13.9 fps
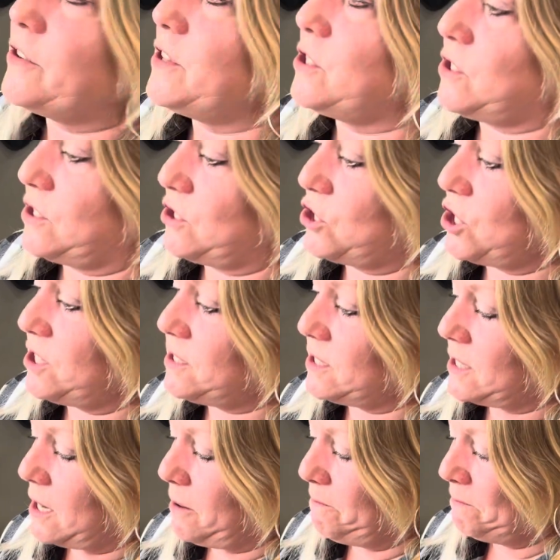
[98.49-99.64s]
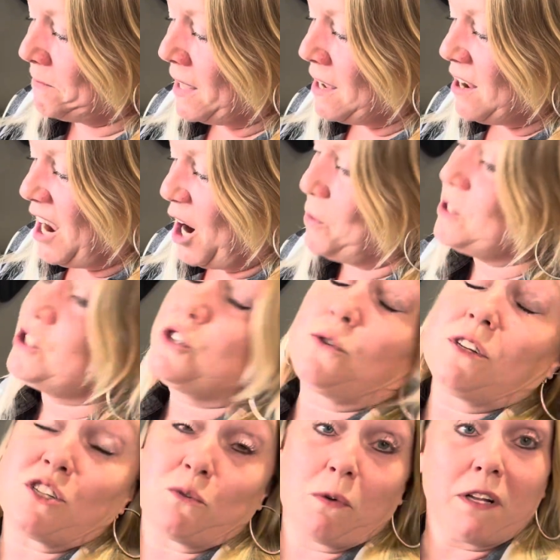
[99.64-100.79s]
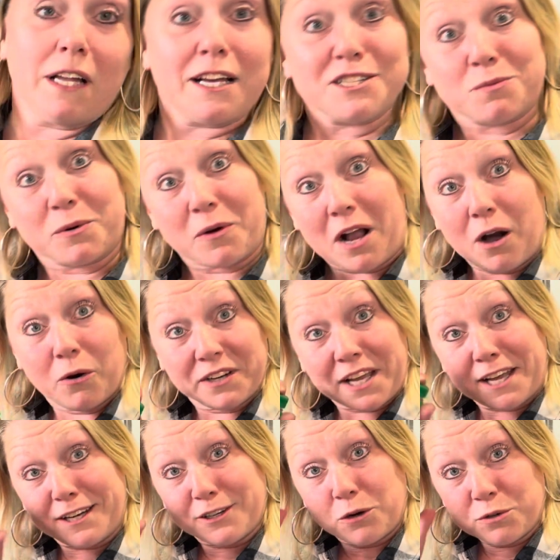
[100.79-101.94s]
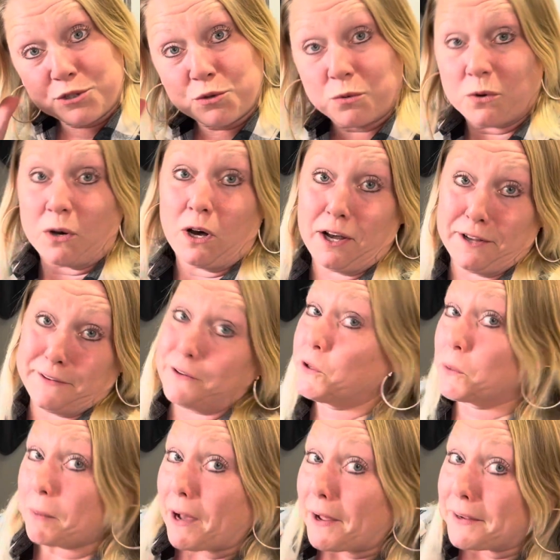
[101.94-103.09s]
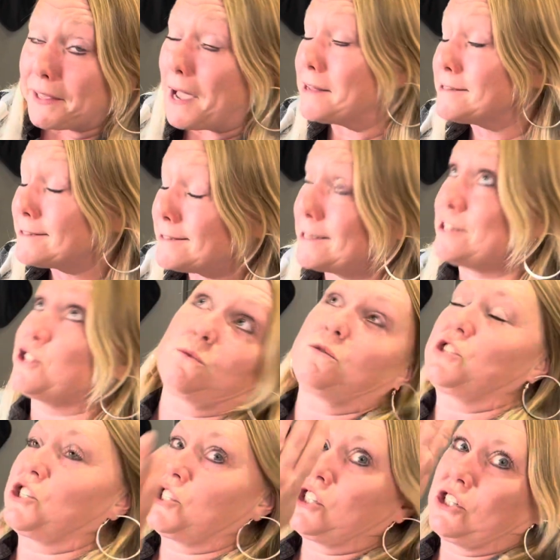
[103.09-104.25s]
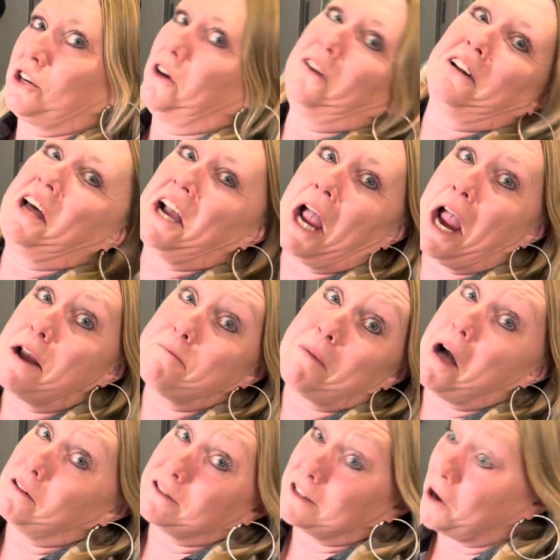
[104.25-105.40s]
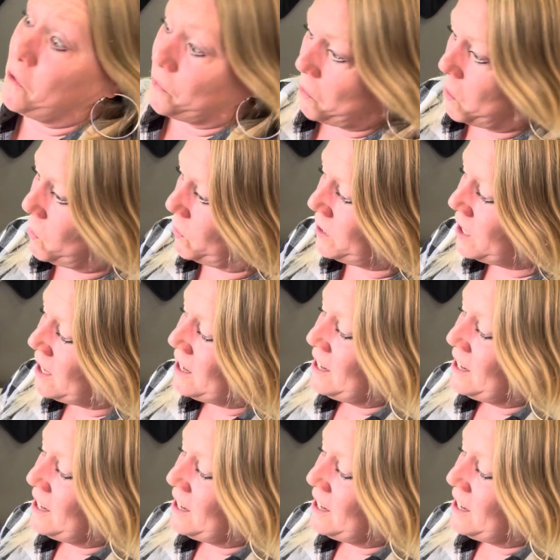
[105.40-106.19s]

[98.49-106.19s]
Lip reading: This is just, I went to do this and realized we were out and I had to go to a nearby gas station, which is still like 8 miles down the road.